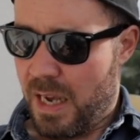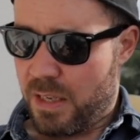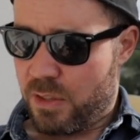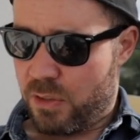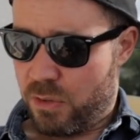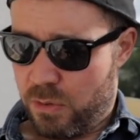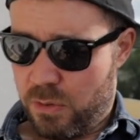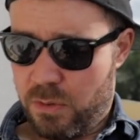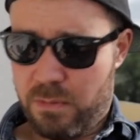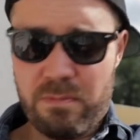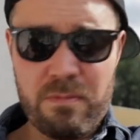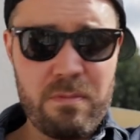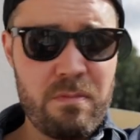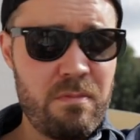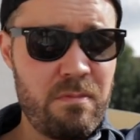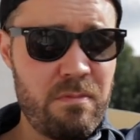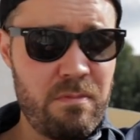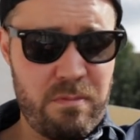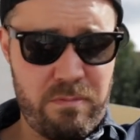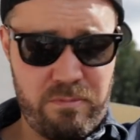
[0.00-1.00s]
So,
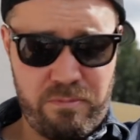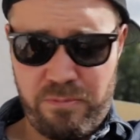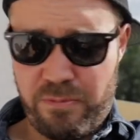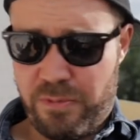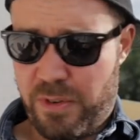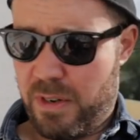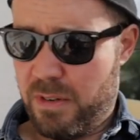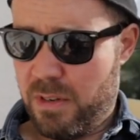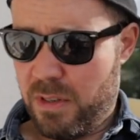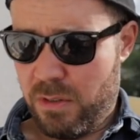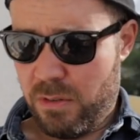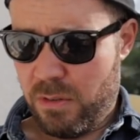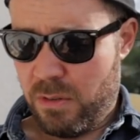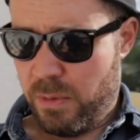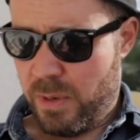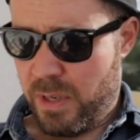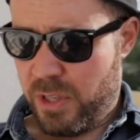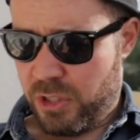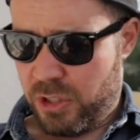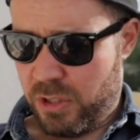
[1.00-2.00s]
very good
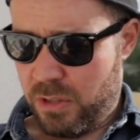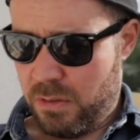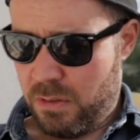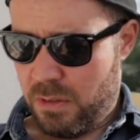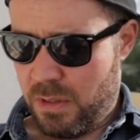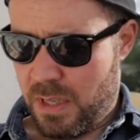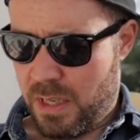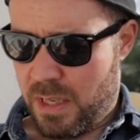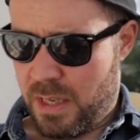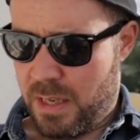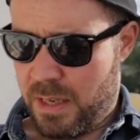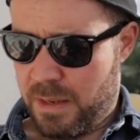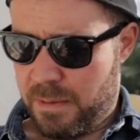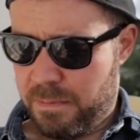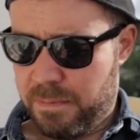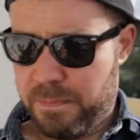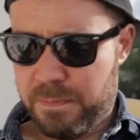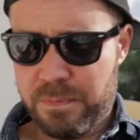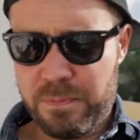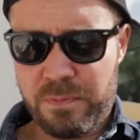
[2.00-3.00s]
question,
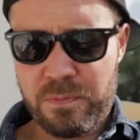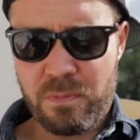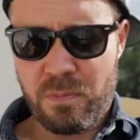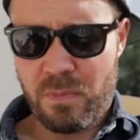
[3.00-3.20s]
um,